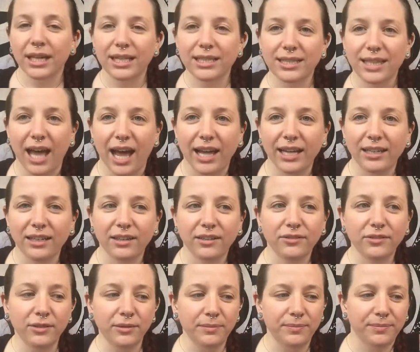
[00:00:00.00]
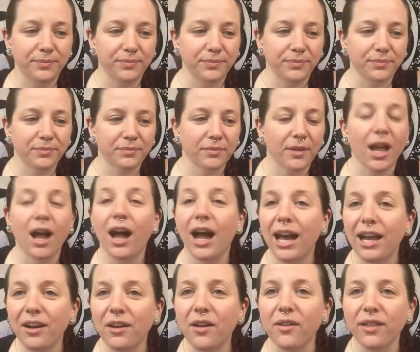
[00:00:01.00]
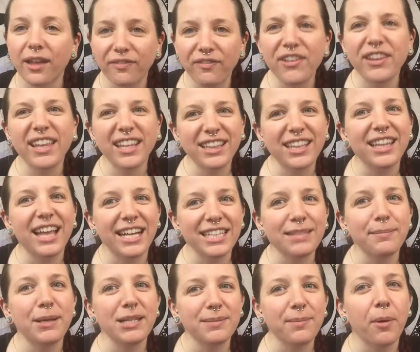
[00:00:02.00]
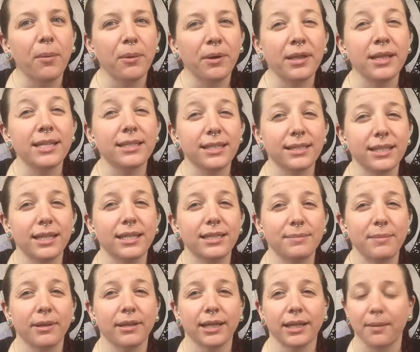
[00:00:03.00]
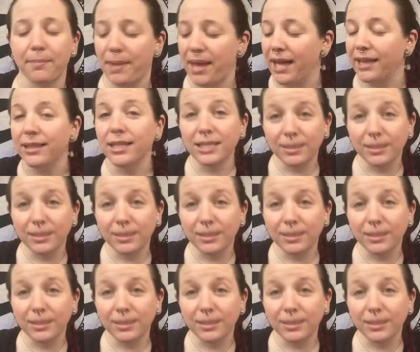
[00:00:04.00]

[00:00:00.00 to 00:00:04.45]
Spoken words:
It's kind of, I don't know, I feel like the last time I smelled one of these, I said it smelled like a man.